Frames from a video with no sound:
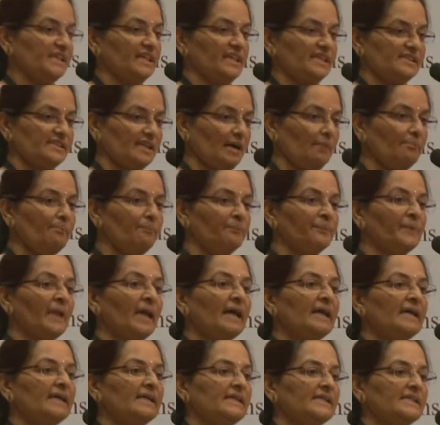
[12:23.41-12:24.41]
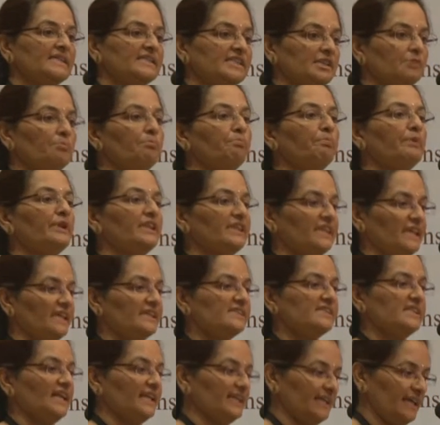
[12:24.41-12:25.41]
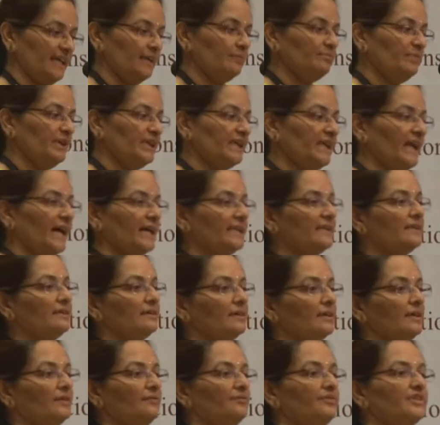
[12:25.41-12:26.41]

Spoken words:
There are some simple things that can be done